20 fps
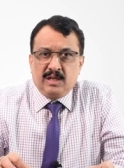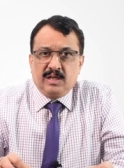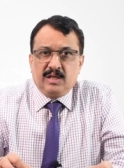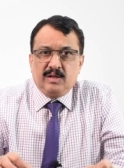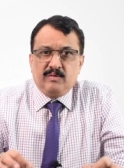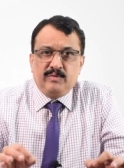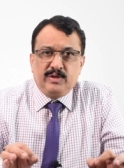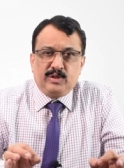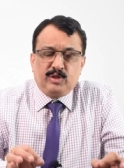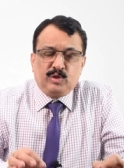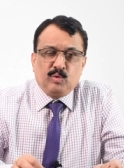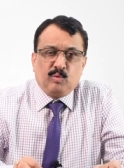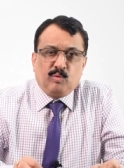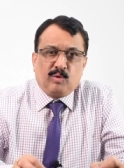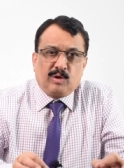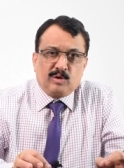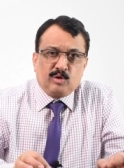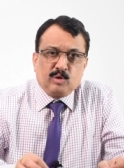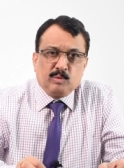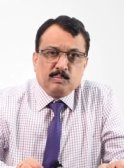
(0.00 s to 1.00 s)
which you
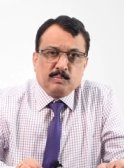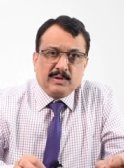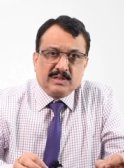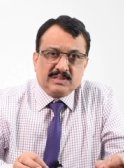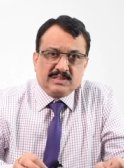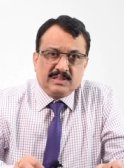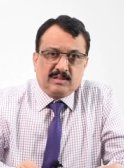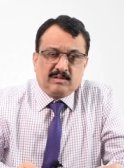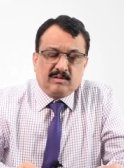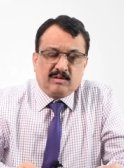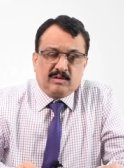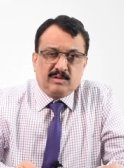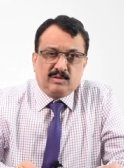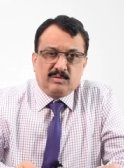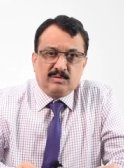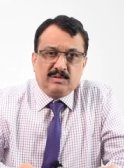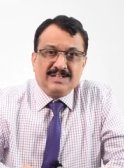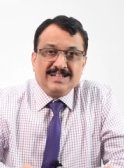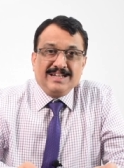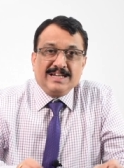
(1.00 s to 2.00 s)
want to pass it on to
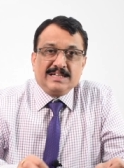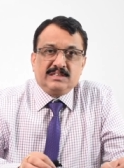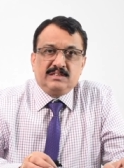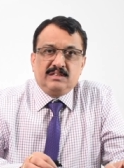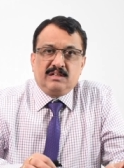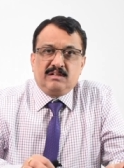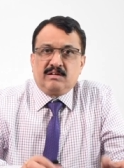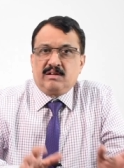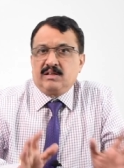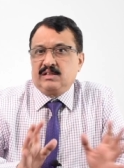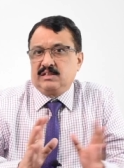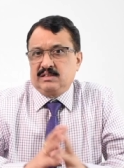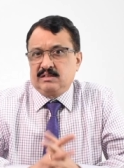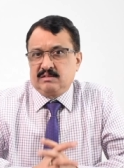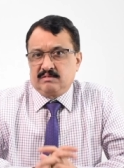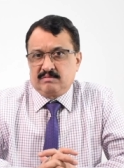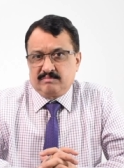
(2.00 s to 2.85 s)
the next generation.